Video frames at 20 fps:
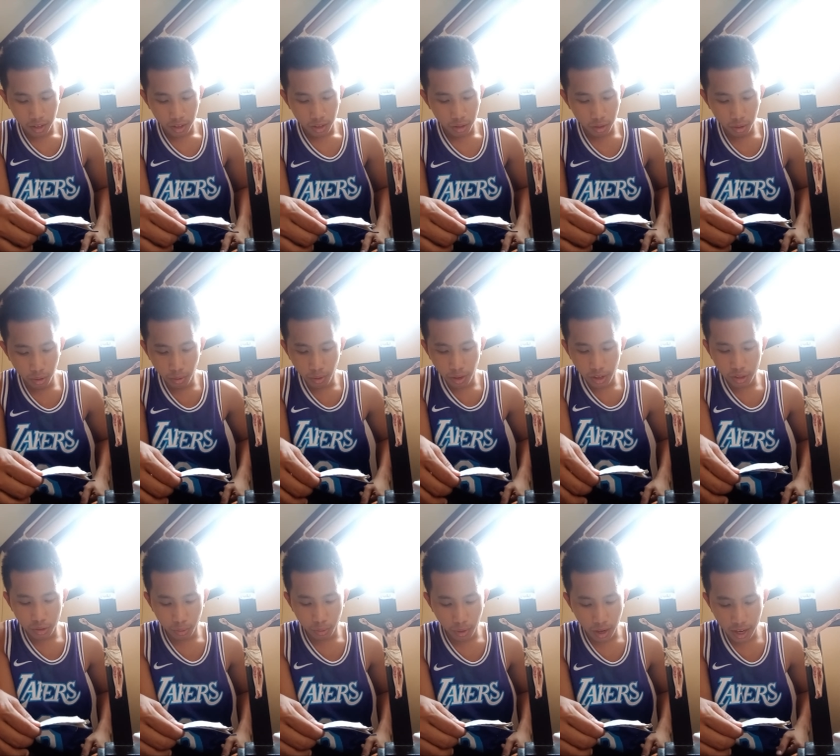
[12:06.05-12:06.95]
You are
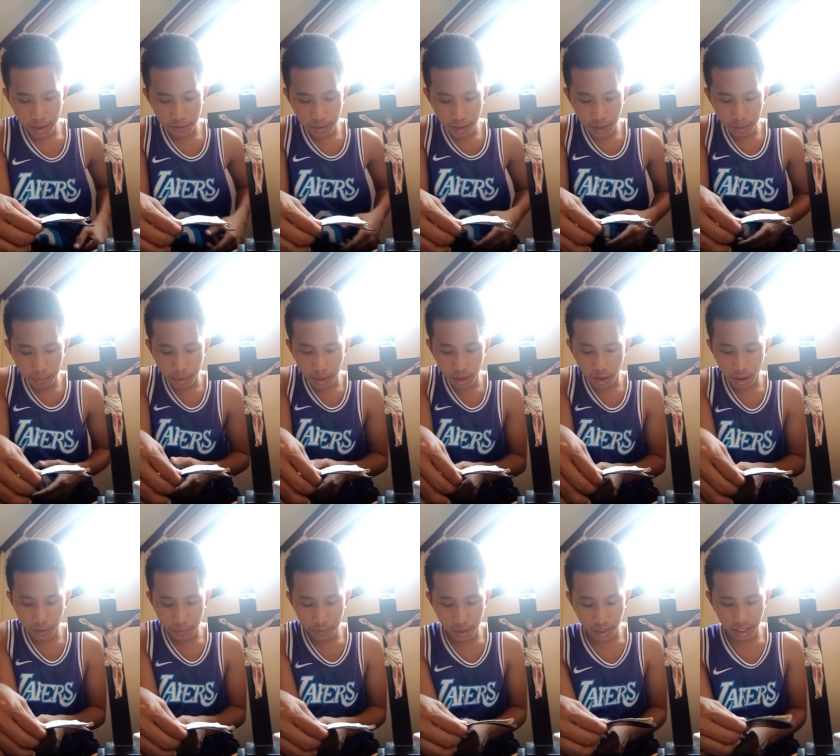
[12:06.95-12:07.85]
driving me
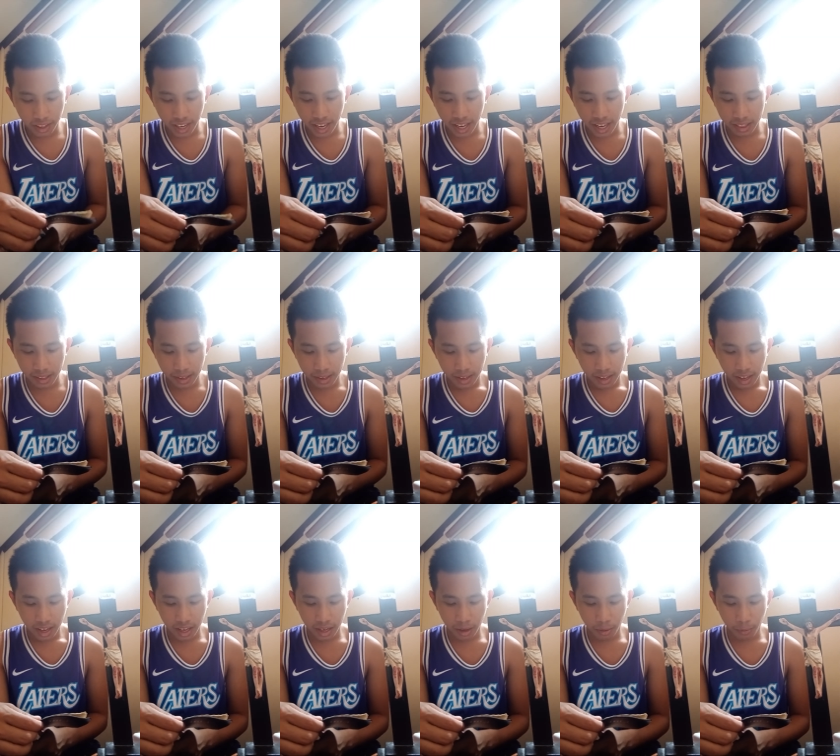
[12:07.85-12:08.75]
off the land
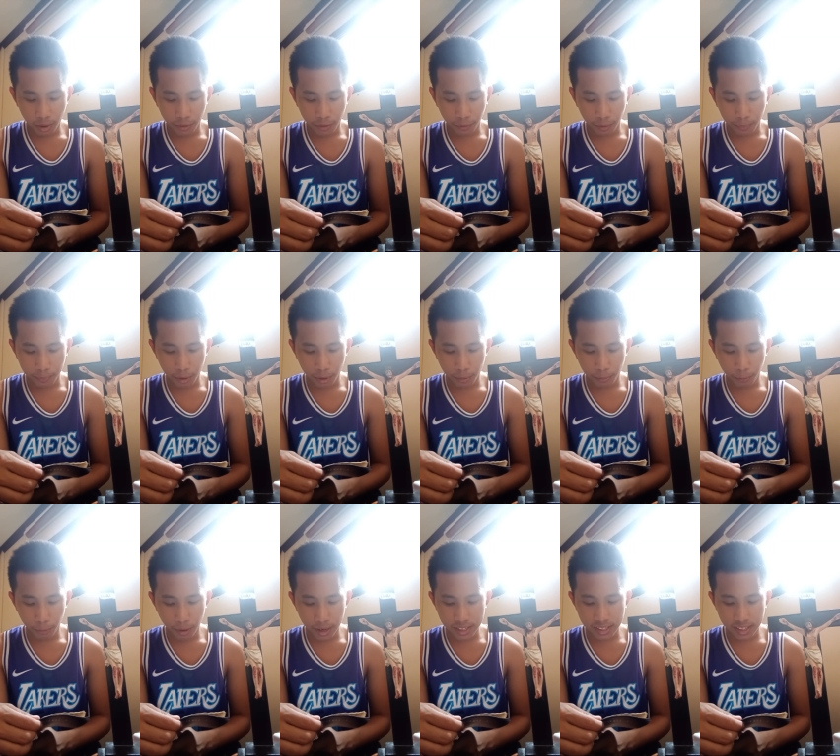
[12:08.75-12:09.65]
and away from your
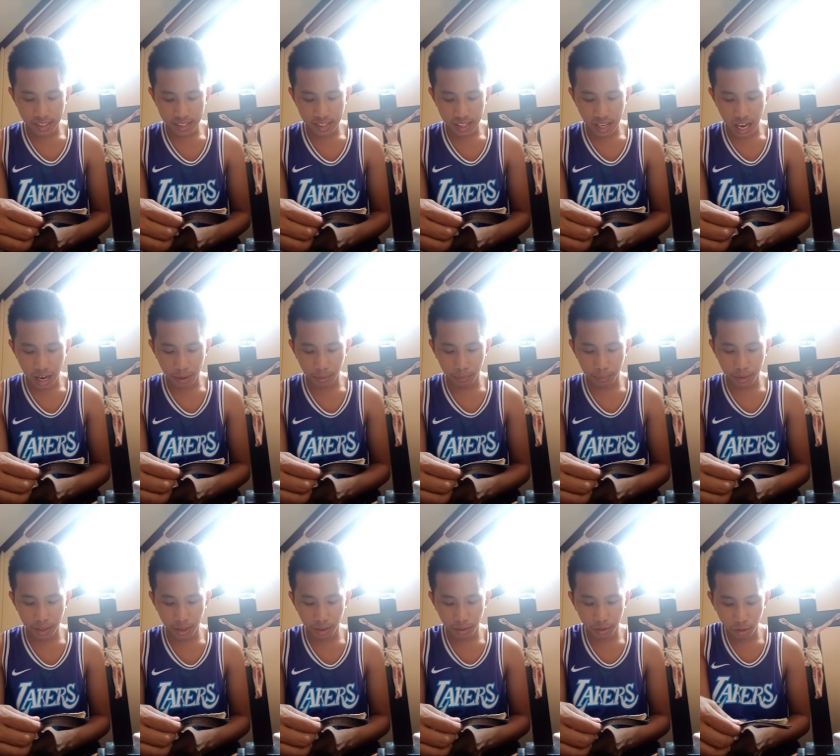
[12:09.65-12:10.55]
presence. I will
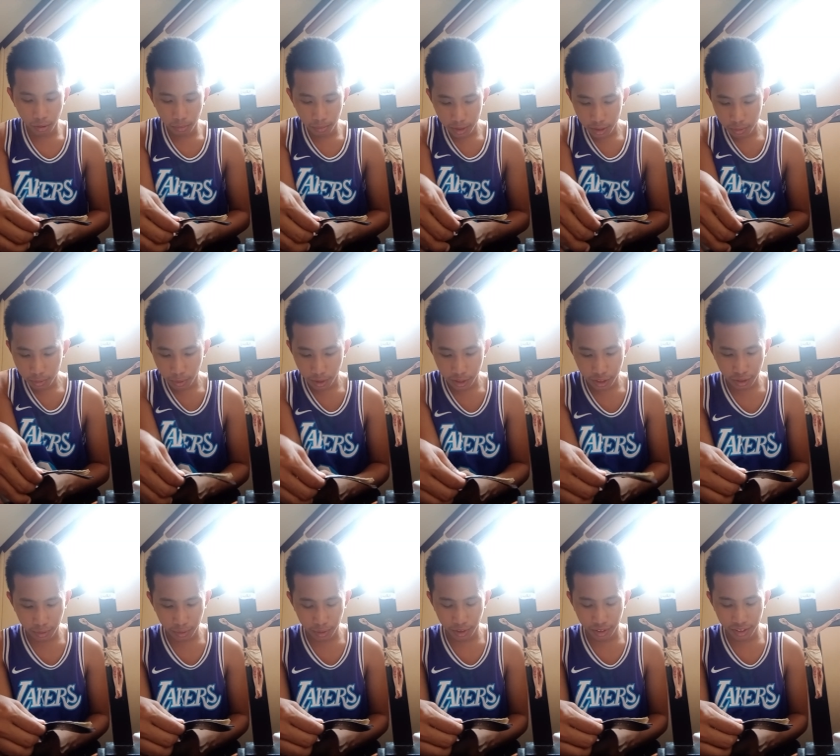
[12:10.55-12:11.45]
be a homeless
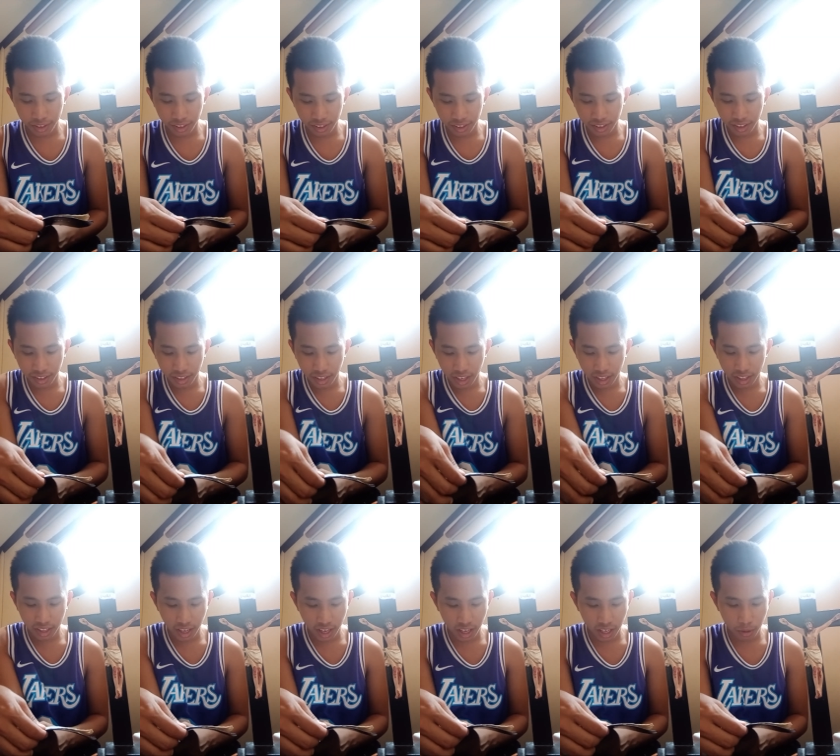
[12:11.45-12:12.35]
wanderer on the earth,
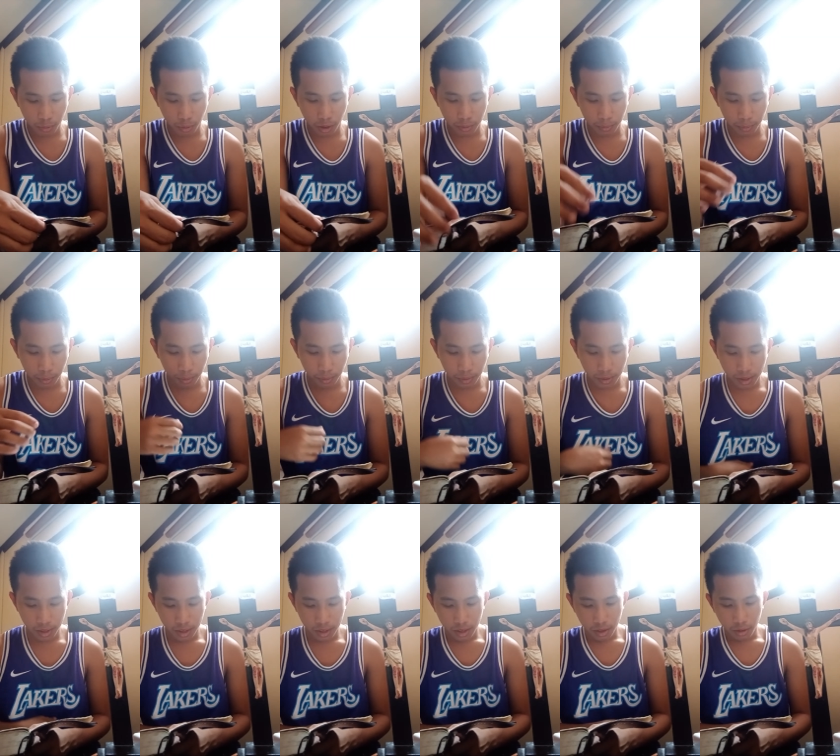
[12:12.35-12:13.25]
and anyone
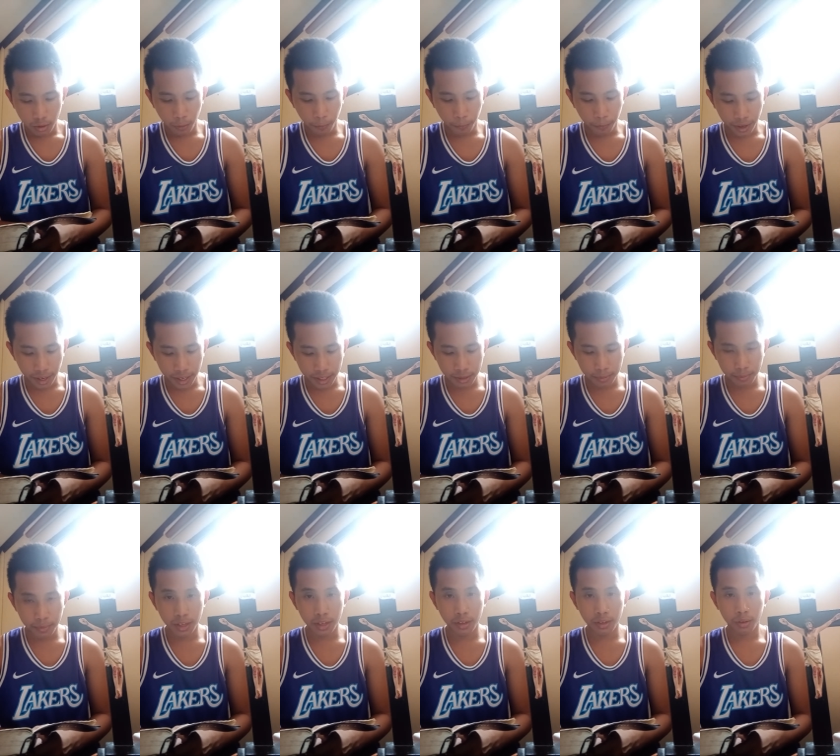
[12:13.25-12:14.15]
who finds
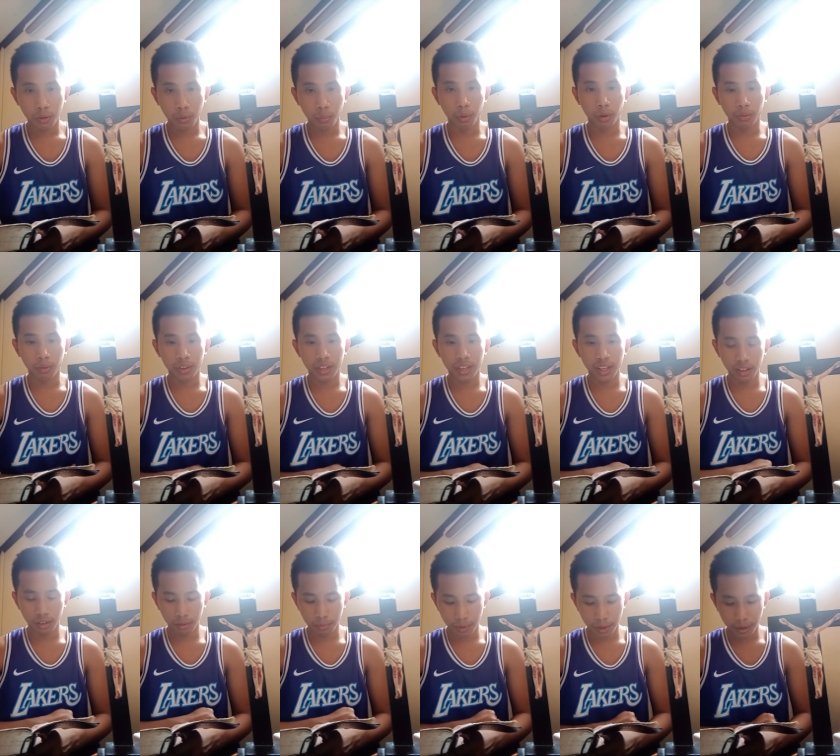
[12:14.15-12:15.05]
me will
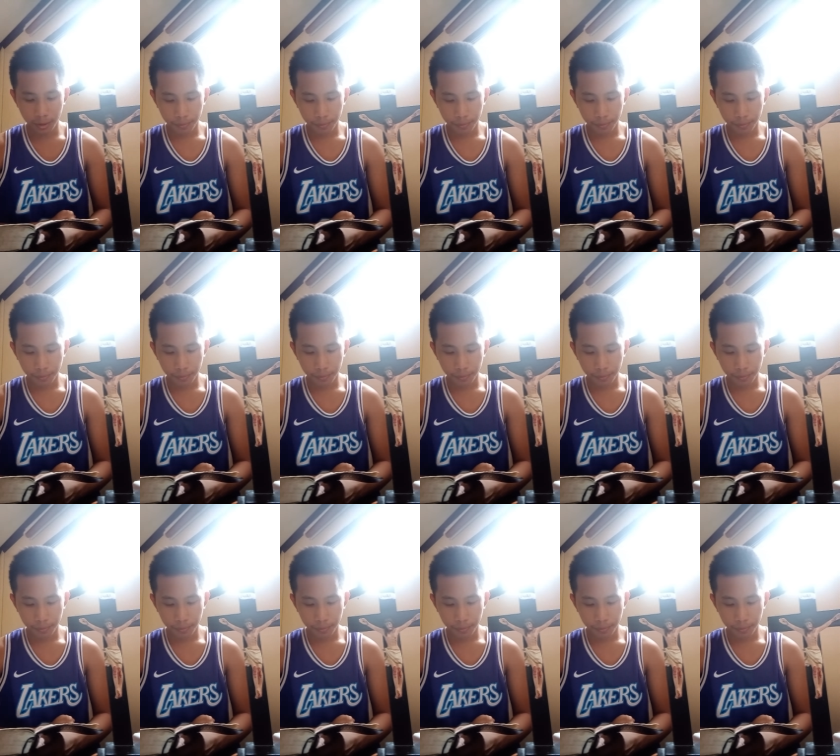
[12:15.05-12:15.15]
kill me.